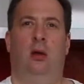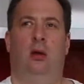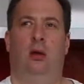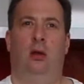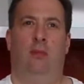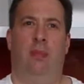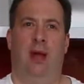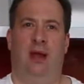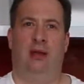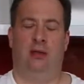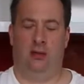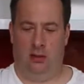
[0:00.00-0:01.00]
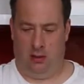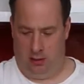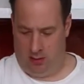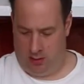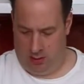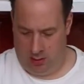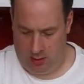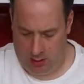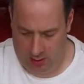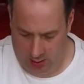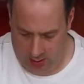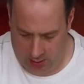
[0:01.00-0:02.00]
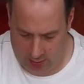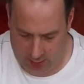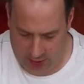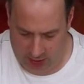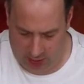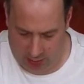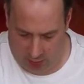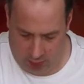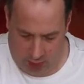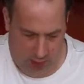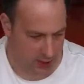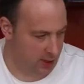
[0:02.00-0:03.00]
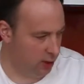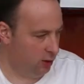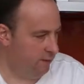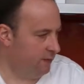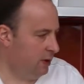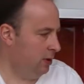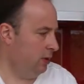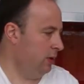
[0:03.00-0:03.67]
on the base. So I'm just going to roll that over